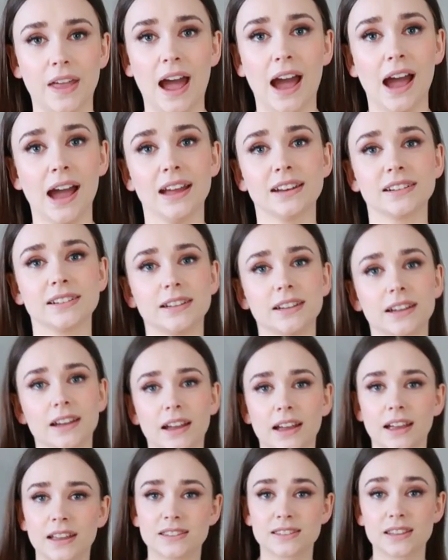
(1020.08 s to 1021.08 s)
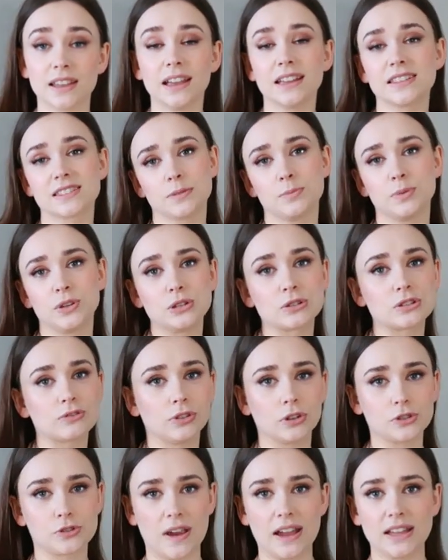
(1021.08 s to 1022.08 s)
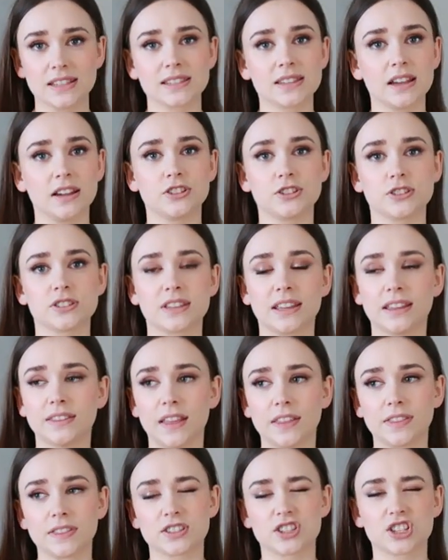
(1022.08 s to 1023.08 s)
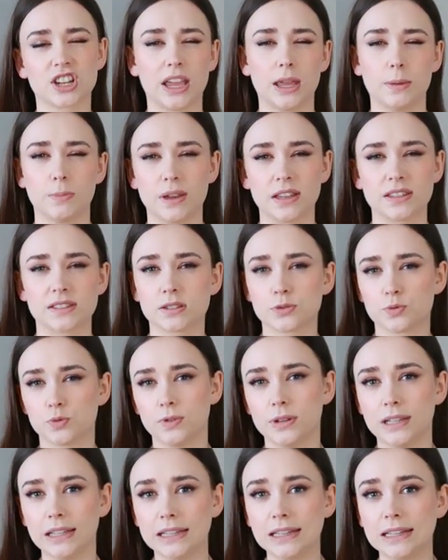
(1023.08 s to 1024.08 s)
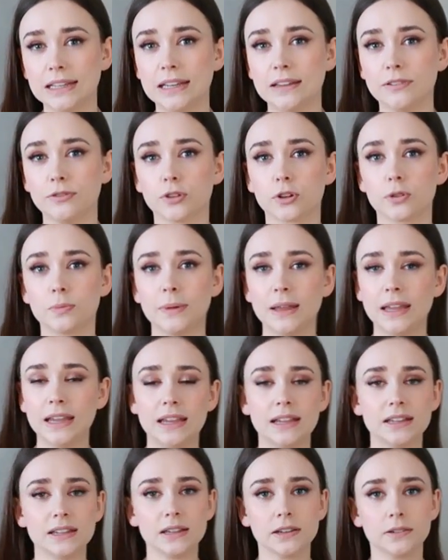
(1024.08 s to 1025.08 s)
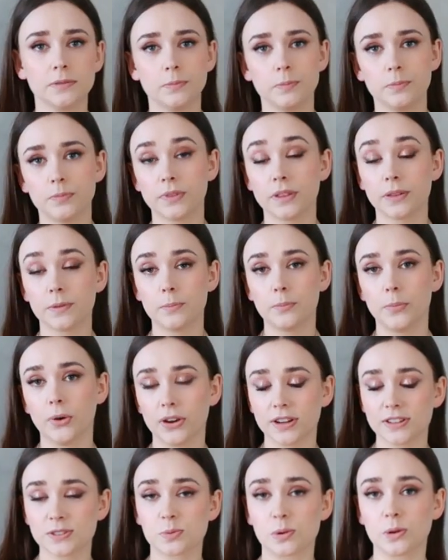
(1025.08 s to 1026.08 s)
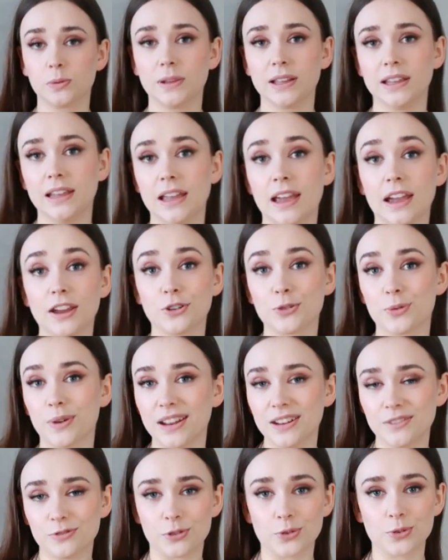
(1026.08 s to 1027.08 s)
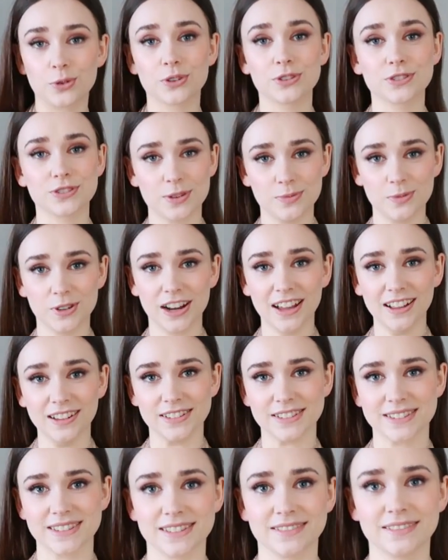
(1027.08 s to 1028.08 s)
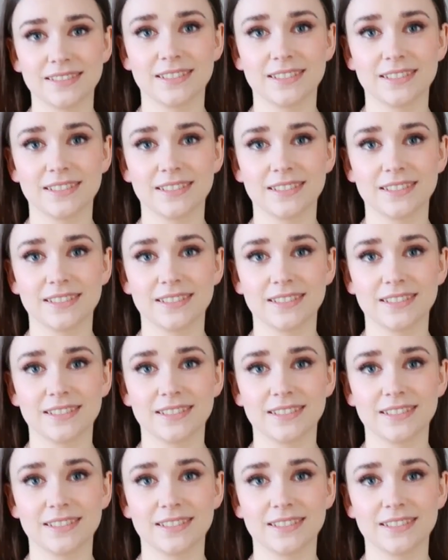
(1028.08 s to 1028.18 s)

that, it's a beautiful dress. I just think that the shape isn't really for me, but it's probably great for someone else.